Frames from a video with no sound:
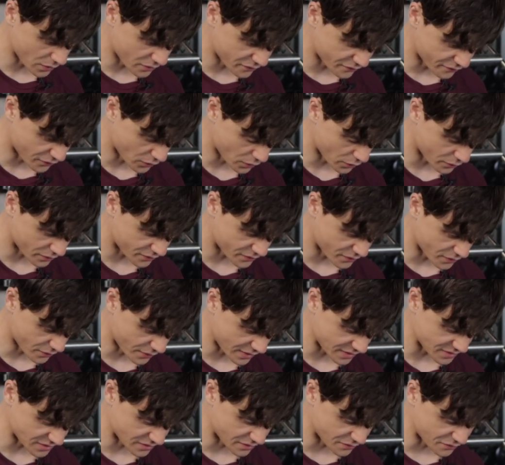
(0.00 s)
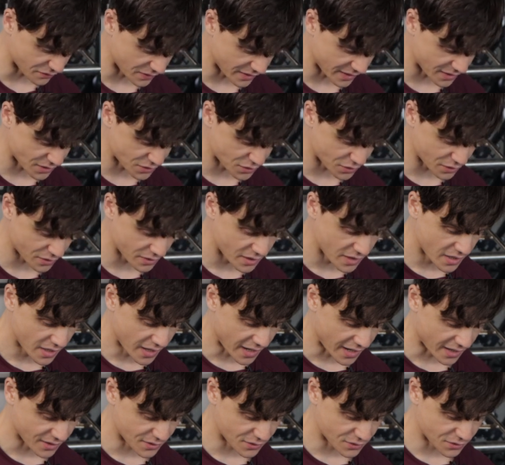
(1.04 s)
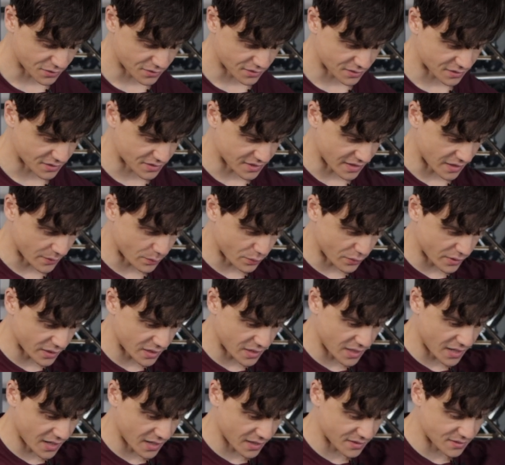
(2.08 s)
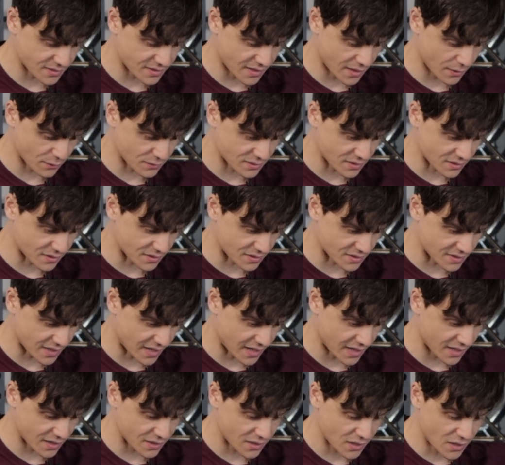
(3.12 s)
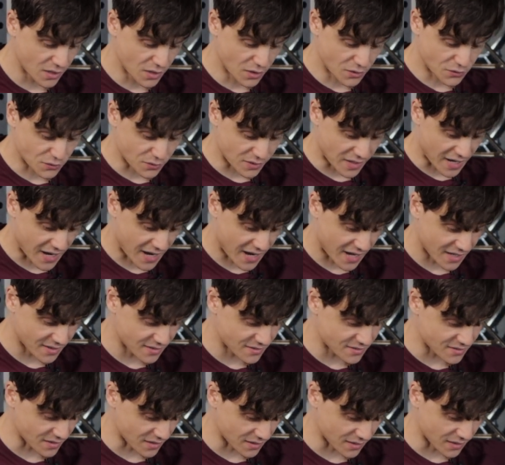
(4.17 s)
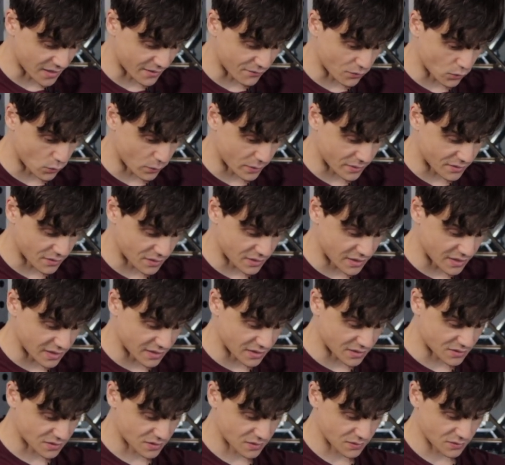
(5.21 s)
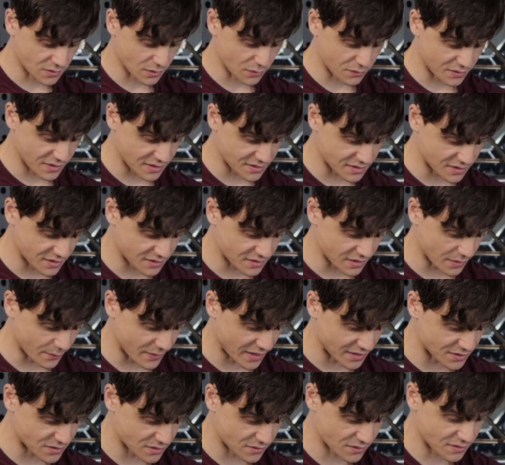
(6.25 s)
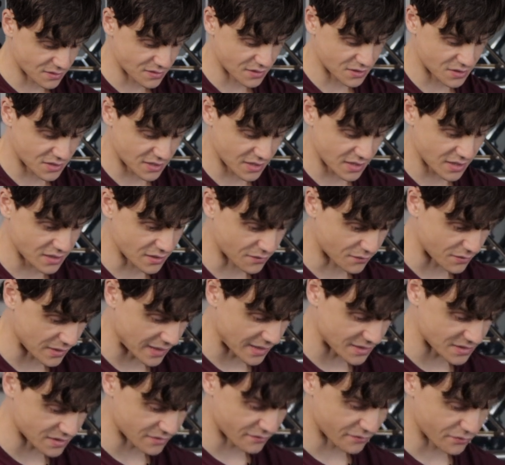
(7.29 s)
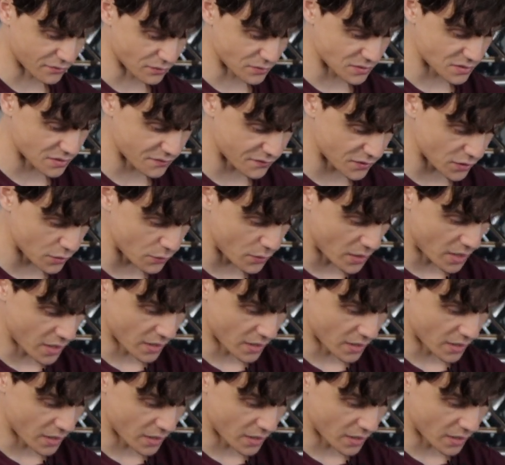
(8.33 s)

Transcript: of forward thoracic flexion, and you're just going to say bring your hands out to the side so your hands are level with your knees. So this is, imagine there's a sheet of glass in front of you,